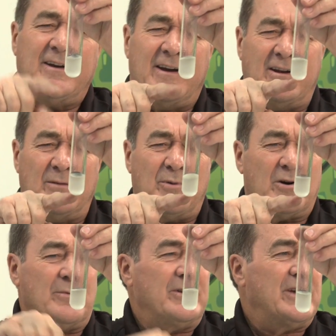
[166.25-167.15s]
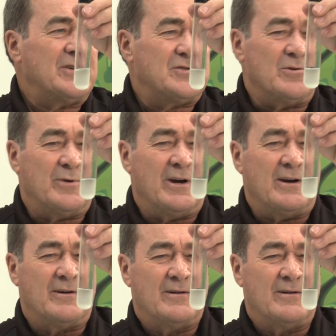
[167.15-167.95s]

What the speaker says: in the bottom of the test tube again.